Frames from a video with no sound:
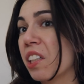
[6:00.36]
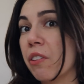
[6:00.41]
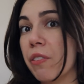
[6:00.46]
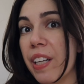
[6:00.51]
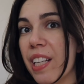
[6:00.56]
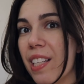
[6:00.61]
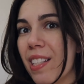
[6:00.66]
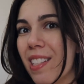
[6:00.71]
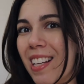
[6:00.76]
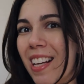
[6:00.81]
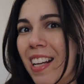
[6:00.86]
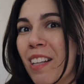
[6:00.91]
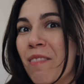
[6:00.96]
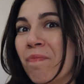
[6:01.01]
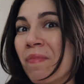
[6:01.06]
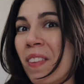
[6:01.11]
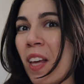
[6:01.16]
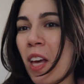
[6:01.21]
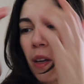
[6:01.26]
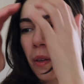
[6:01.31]
greasy
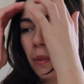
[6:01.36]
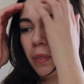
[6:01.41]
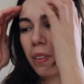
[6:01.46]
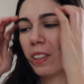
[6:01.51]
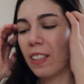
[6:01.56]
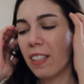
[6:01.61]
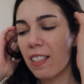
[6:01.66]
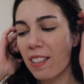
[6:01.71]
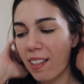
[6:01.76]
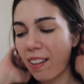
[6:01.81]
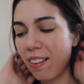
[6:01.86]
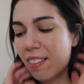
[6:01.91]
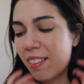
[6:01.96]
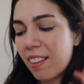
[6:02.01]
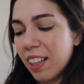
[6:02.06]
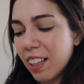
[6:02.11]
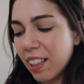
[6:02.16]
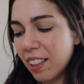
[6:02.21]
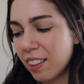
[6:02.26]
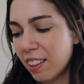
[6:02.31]
with this
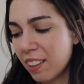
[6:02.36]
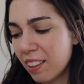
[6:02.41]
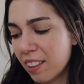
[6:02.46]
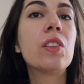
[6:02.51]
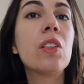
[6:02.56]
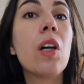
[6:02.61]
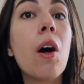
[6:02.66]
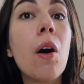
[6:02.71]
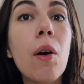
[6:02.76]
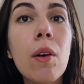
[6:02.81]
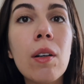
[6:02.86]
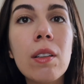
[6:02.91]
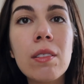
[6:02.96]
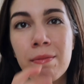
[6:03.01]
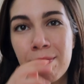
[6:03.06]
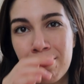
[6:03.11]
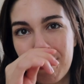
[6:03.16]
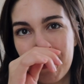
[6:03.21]
thing. So I'm